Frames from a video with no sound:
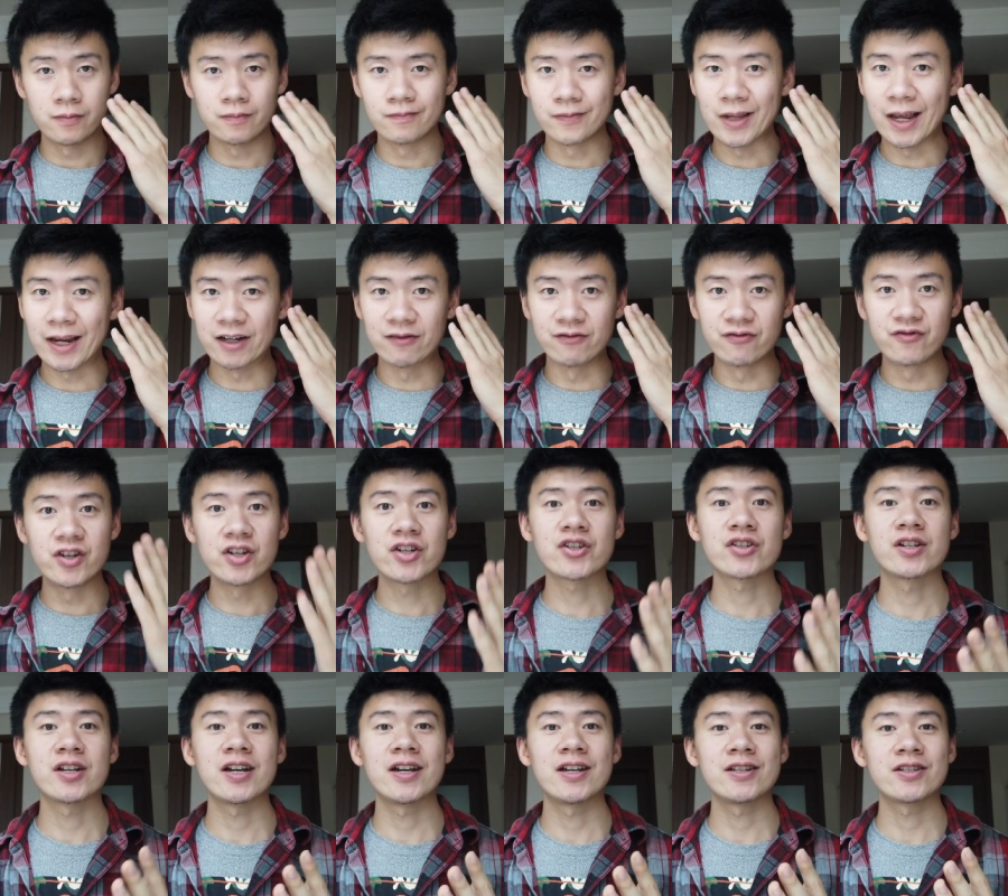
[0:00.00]
like
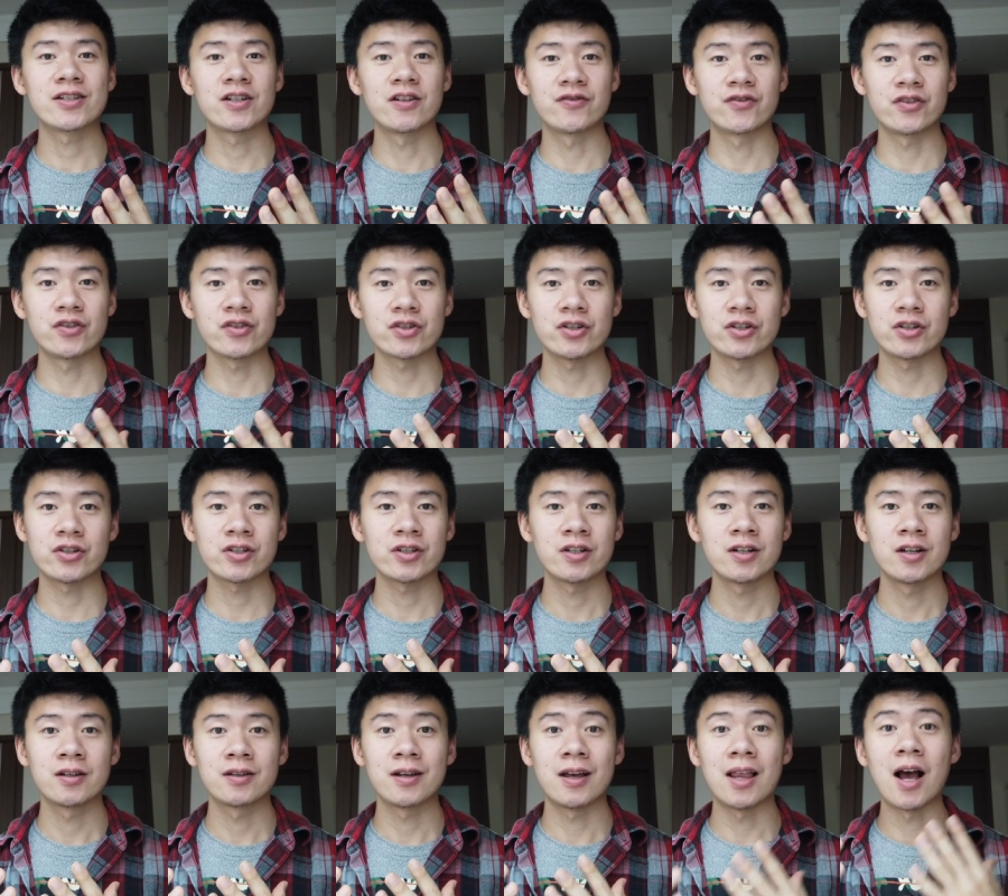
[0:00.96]
visualize the futures
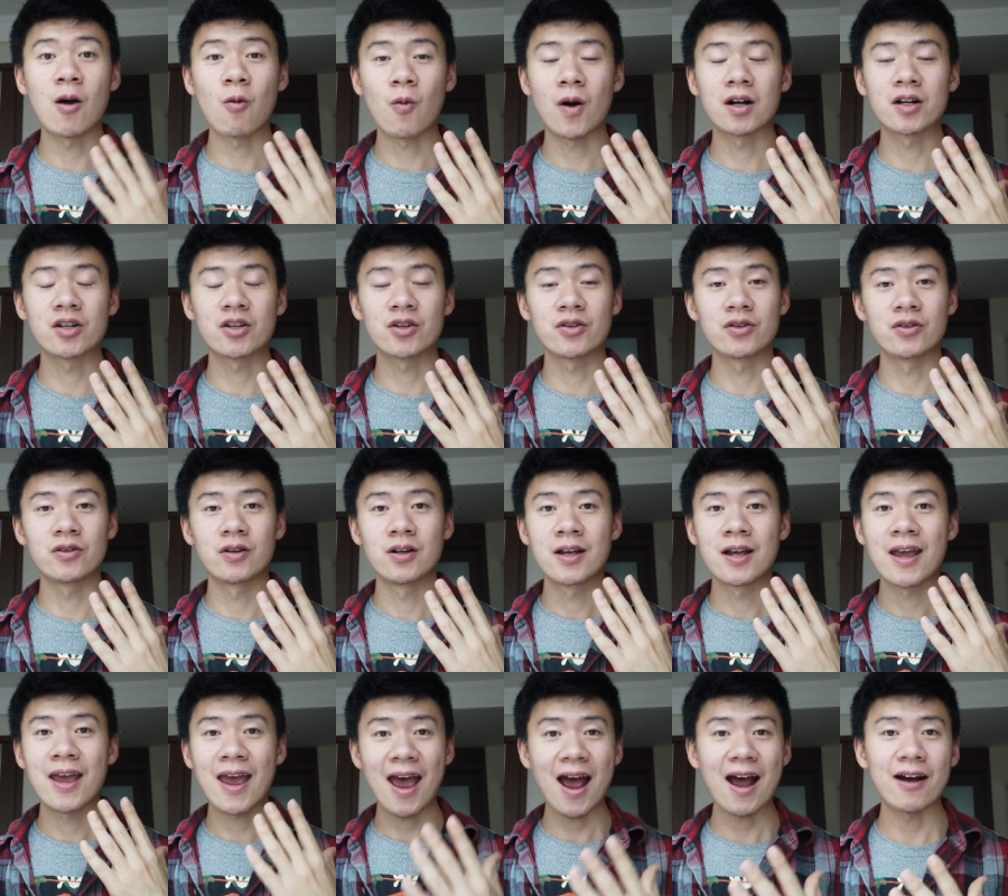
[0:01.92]
that I want to
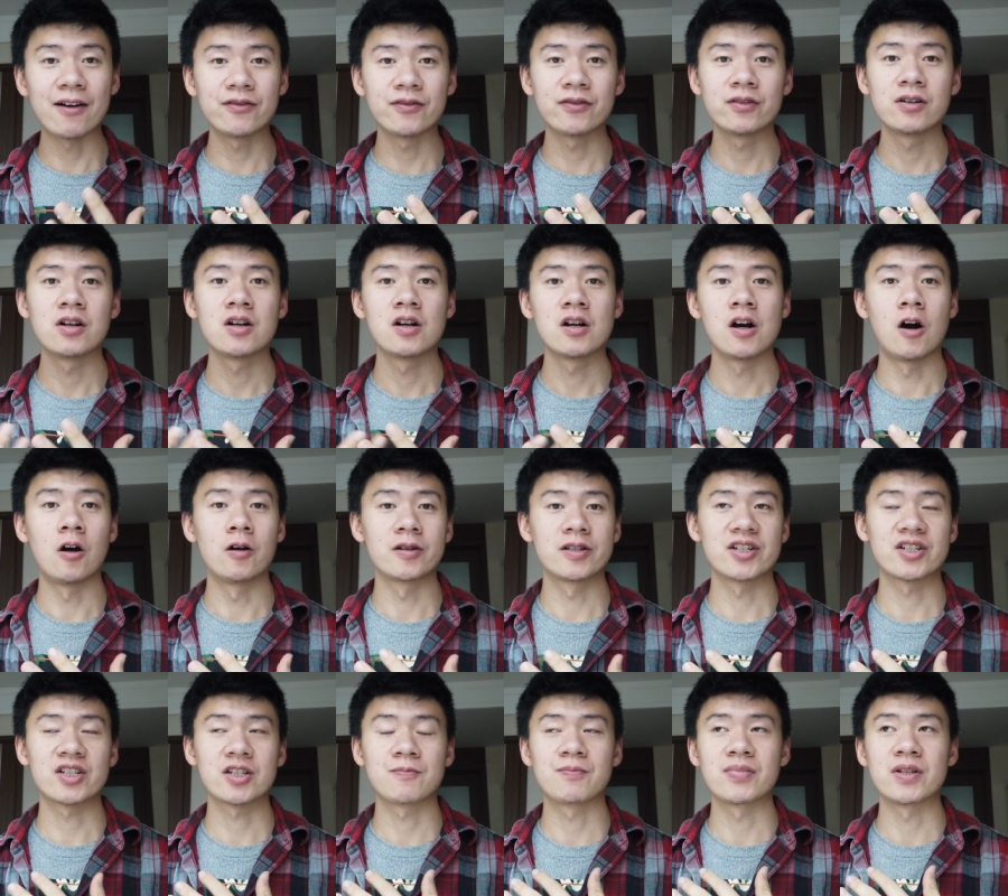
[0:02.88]
have or
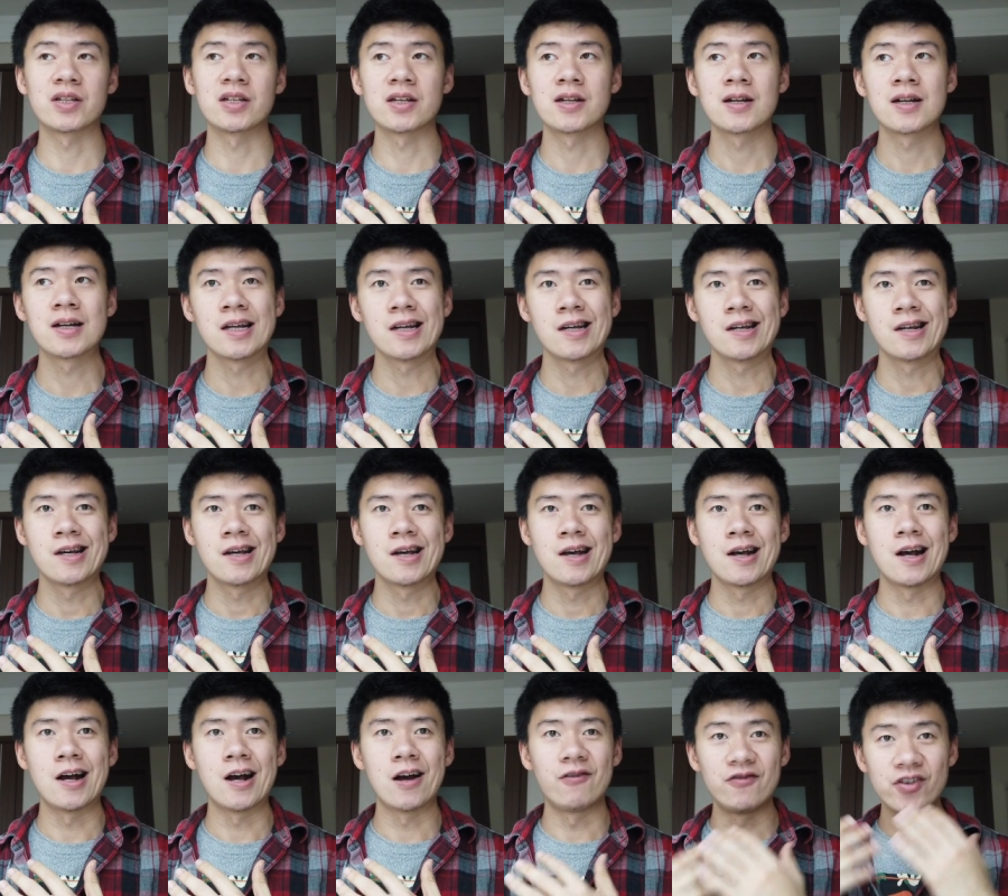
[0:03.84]
just be
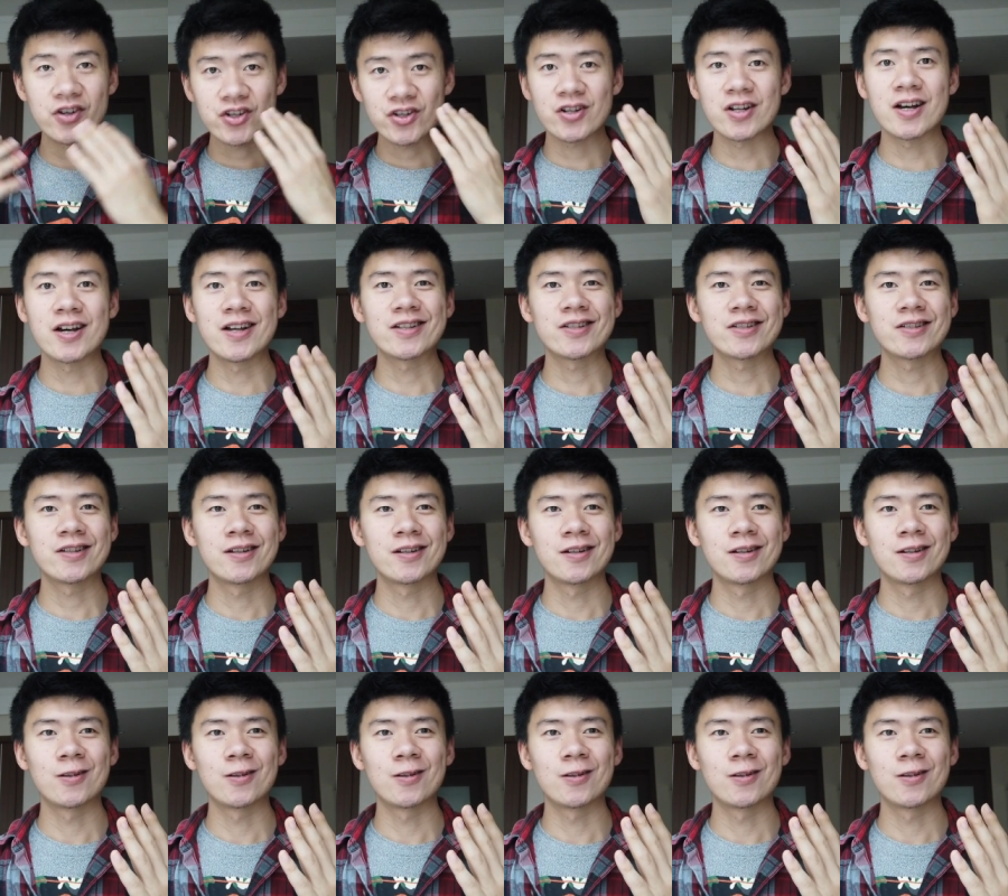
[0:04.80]
uh, visualize